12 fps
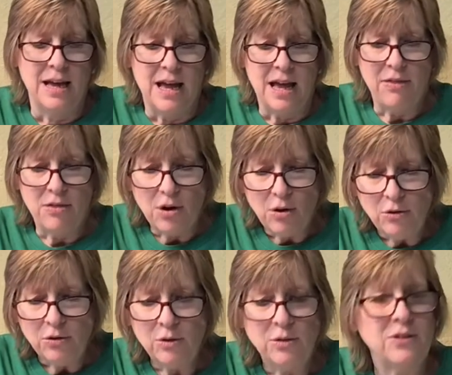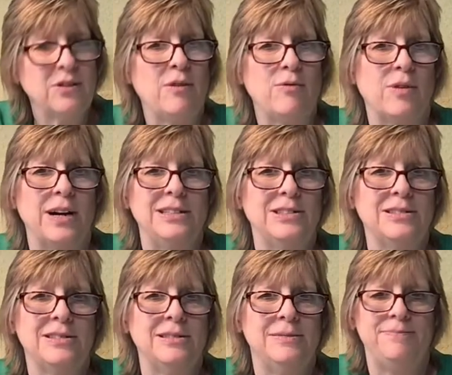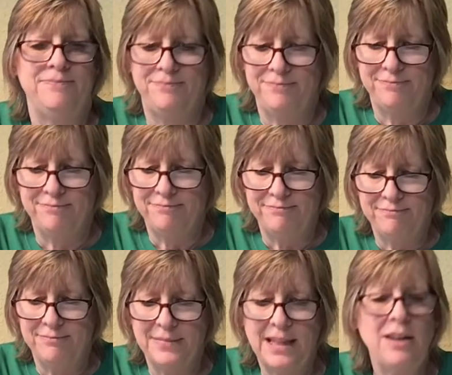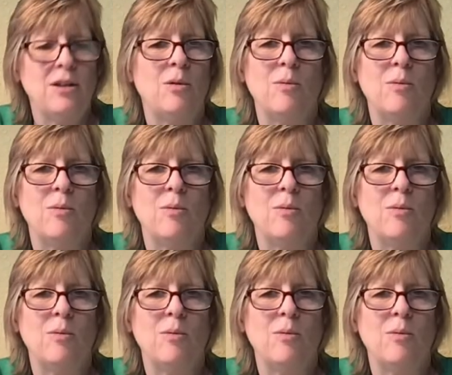And those who are self righteous, they don't